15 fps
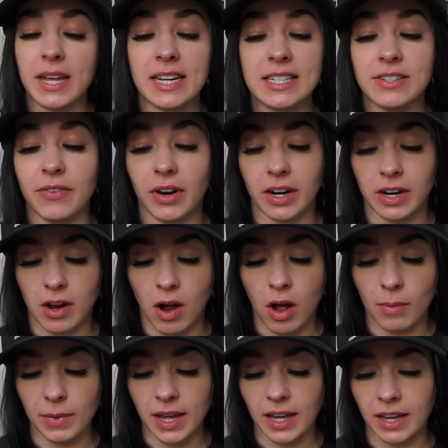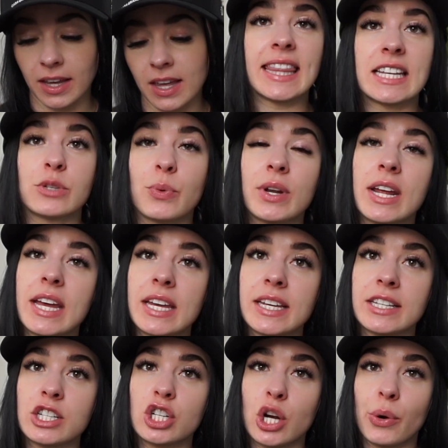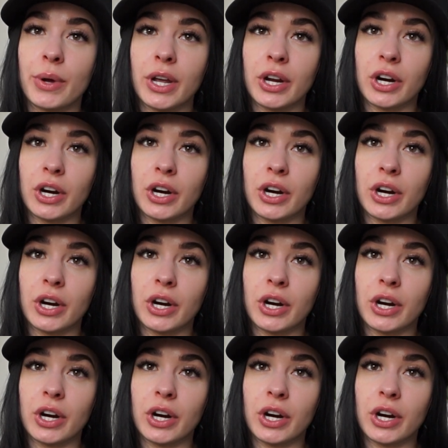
It is very calming. This one is showing